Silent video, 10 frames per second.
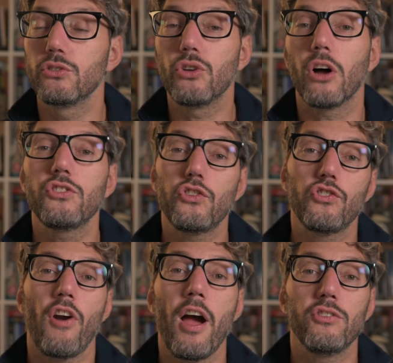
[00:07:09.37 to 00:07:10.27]
Don't
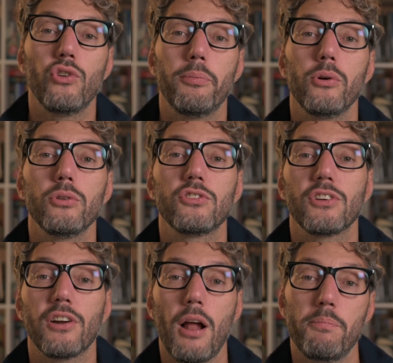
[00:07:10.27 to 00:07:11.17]
try to put
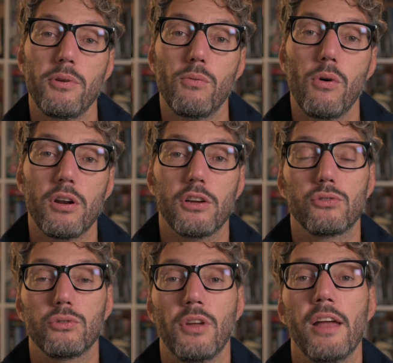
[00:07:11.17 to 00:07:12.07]
crappy work
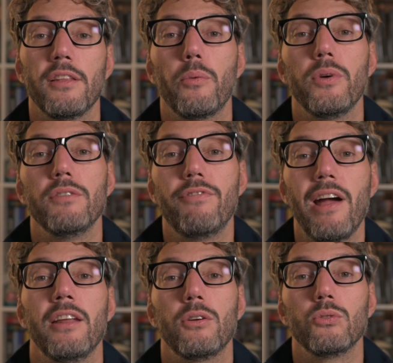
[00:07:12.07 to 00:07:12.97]
together with
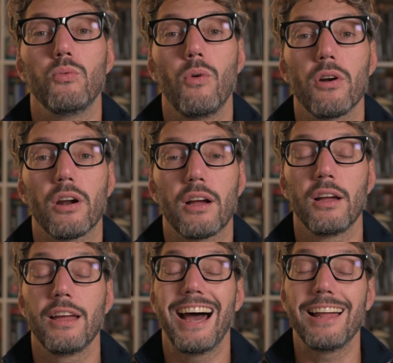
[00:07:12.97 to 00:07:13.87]
very good work
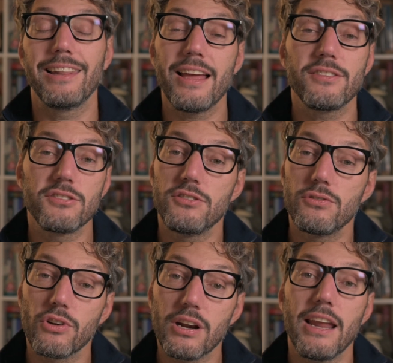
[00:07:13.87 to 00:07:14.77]
unless
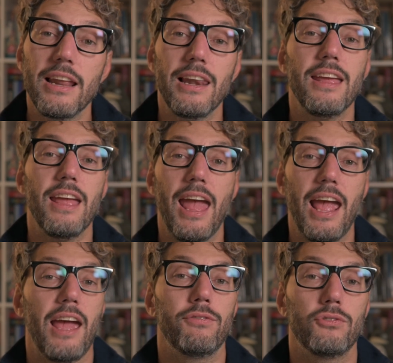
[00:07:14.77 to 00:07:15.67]
you really
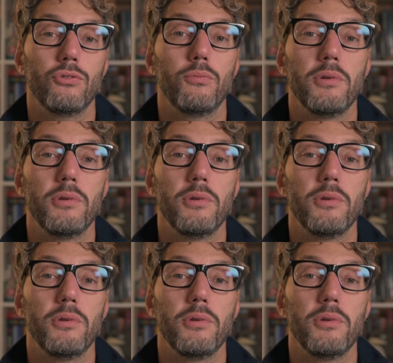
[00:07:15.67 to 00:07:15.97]
have to,